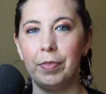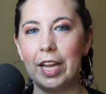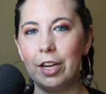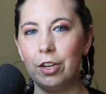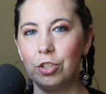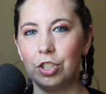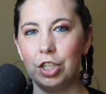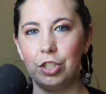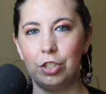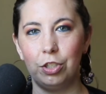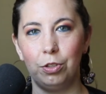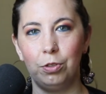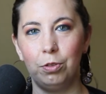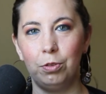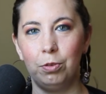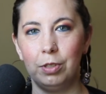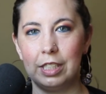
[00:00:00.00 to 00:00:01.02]
They usually
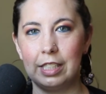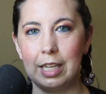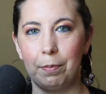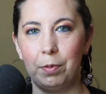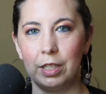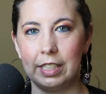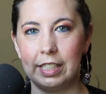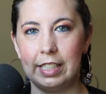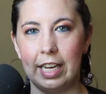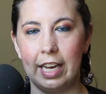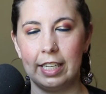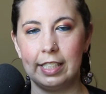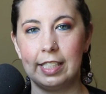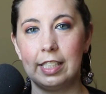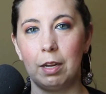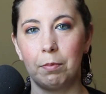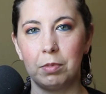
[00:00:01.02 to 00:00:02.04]
do separate
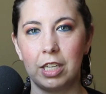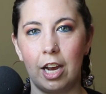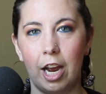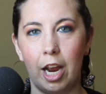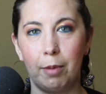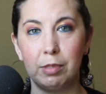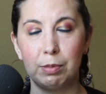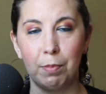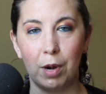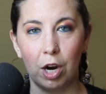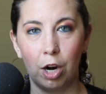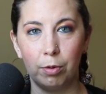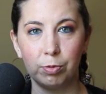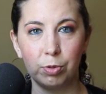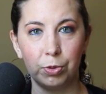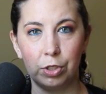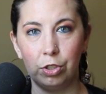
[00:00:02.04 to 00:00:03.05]
sets. Sometimes
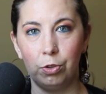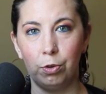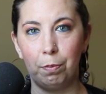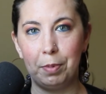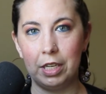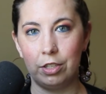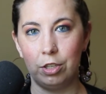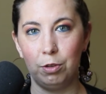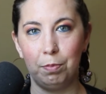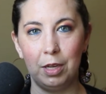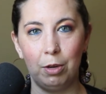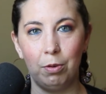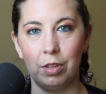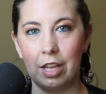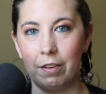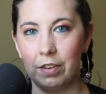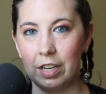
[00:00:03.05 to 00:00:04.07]
Marbs will do a B2B
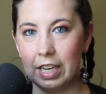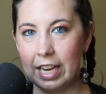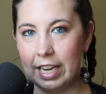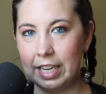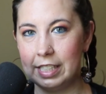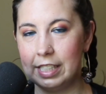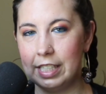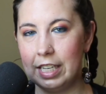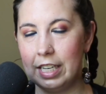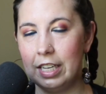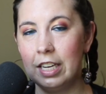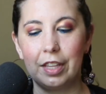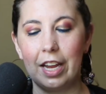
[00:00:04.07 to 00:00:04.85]
with Evan Casey.